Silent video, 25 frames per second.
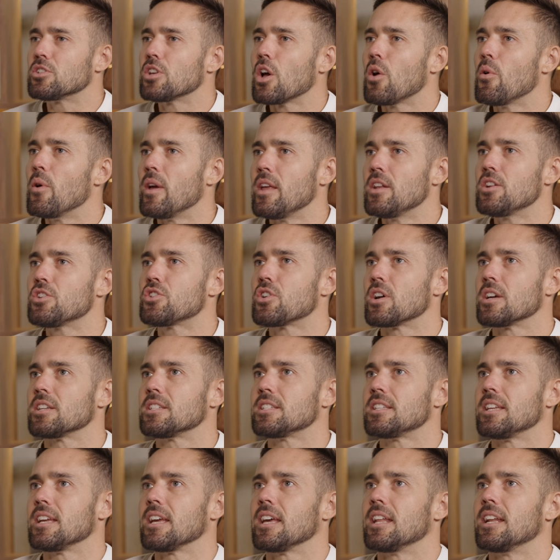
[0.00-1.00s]
so
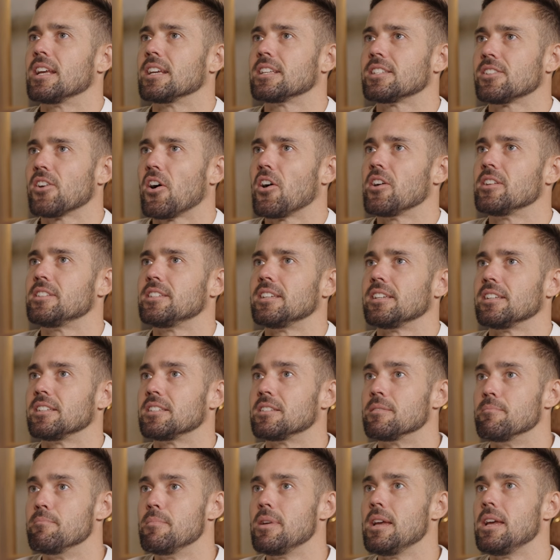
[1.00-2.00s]
interesting and exciting
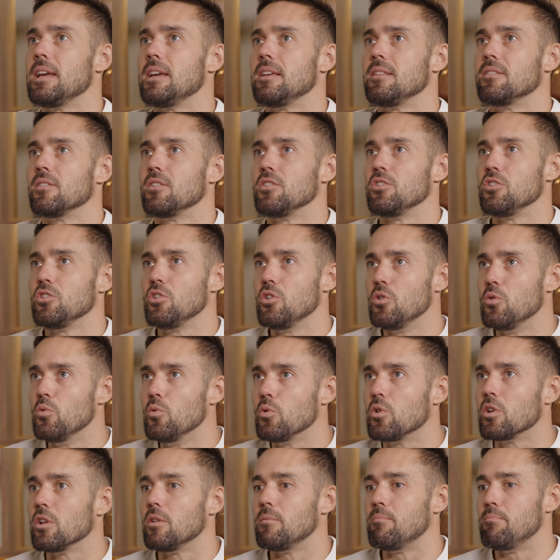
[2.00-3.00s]
to me that
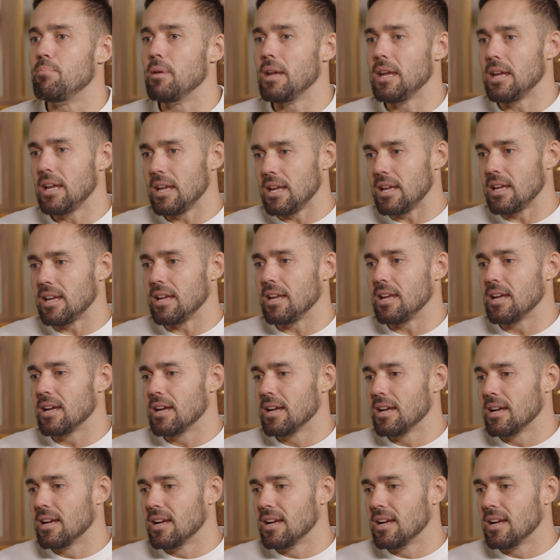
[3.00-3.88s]
you could be